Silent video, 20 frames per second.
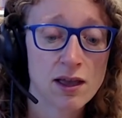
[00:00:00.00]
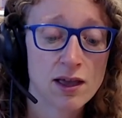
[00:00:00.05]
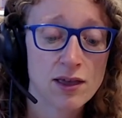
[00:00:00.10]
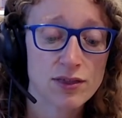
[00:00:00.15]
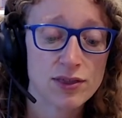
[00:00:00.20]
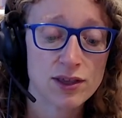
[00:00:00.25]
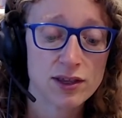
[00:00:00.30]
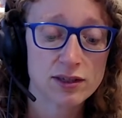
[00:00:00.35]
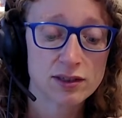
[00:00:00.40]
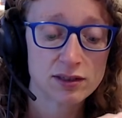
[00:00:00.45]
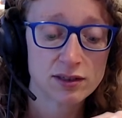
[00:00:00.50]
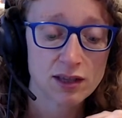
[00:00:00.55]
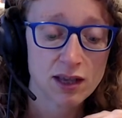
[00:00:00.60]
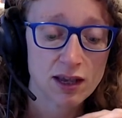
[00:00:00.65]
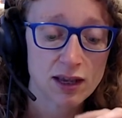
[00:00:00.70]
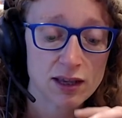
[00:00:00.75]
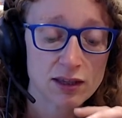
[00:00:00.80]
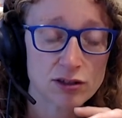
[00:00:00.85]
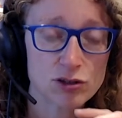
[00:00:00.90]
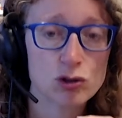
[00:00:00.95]
this
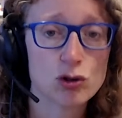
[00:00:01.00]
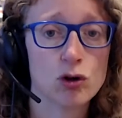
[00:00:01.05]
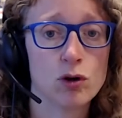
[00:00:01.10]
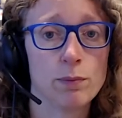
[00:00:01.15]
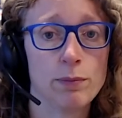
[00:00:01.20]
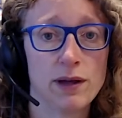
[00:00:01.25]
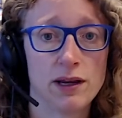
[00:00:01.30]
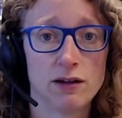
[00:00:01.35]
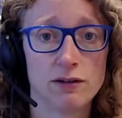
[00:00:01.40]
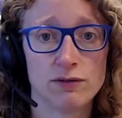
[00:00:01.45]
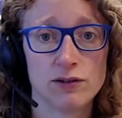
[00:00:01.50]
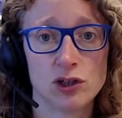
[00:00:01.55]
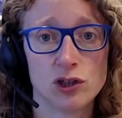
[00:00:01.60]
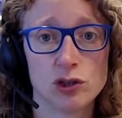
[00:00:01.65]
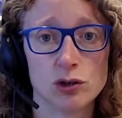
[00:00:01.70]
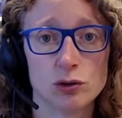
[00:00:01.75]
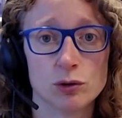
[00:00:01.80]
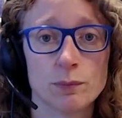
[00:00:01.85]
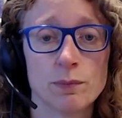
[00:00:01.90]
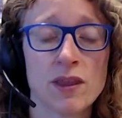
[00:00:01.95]
is not
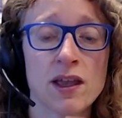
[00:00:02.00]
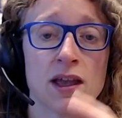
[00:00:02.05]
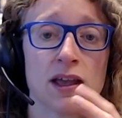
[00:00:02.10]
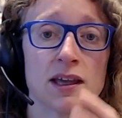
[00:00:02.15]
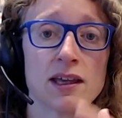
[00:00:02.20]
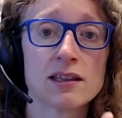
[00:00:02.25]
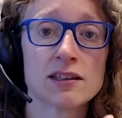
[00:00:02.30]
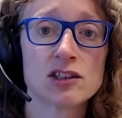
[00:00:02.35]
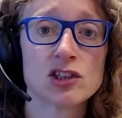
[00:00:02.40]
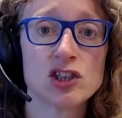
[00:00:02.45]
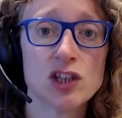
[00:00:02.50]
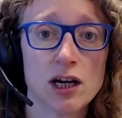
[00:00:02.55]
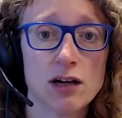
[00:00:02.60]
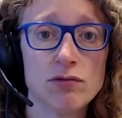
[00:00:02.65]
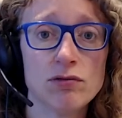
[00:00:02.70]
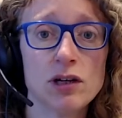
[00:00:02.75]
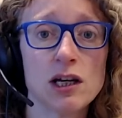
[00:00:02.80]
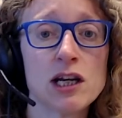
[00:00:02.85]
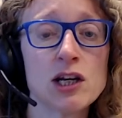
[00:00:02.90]
beneficial. It's generally